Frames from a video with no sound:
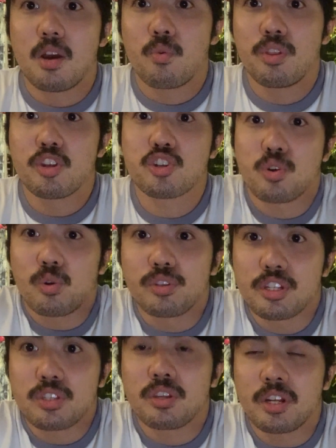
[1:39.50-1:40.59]
with your
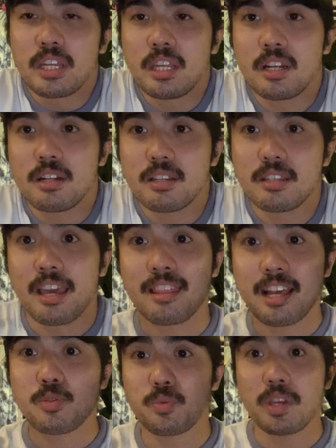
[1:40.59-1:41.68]
shoulders to your ears, and
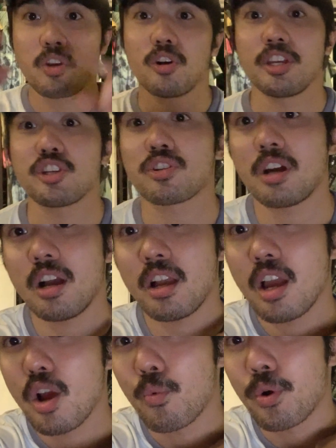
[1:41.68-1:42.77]
that's what we call a shrug.
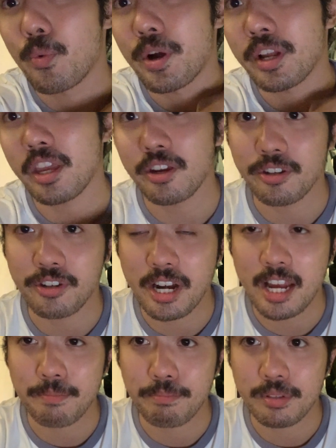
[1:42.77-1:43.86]
We're working your
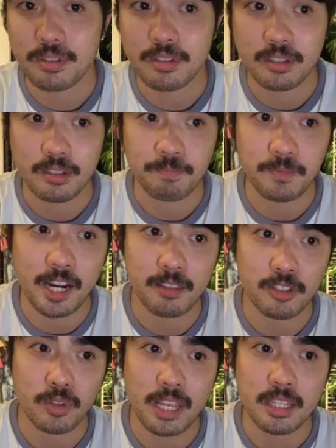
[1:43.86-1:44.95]
traps, right?
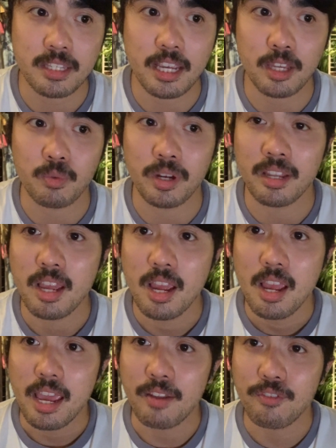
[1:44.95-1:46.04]
So that's the second one.
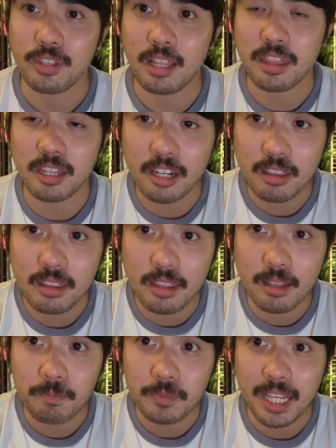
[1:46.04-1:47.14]
And for the third
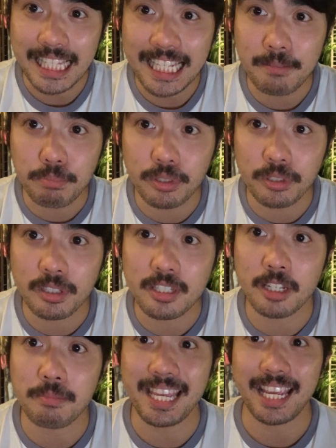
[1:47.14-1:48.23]
clean pull, it's
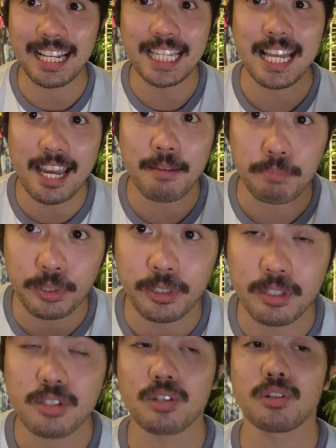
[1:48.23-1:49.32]
gonna be a clean high pull.
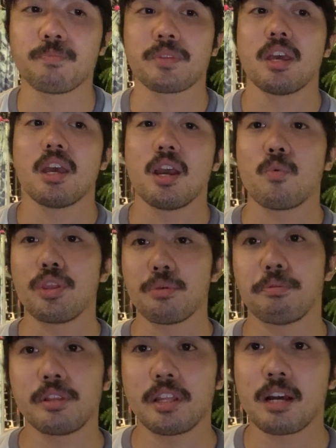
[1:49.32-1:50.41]
So when you
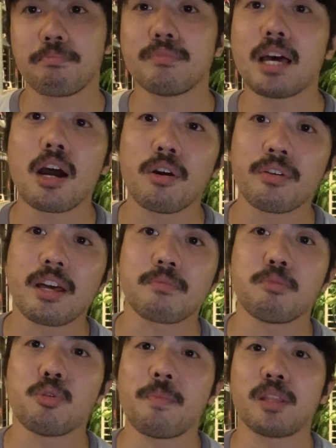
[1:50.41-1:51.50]
pull it up now, that
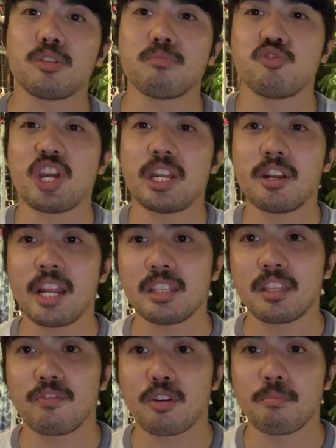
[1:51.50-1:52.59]
momentum
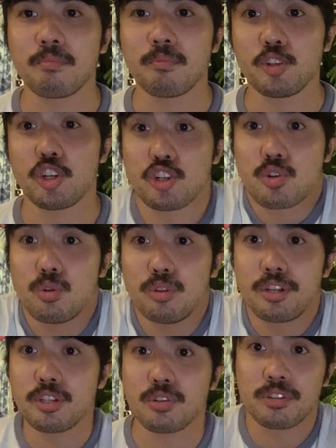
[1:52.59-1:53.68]
generated from your
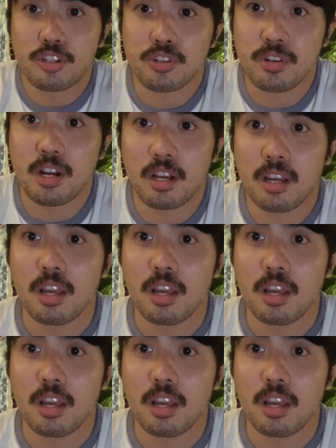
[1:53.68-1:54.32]
shoulders or the shrug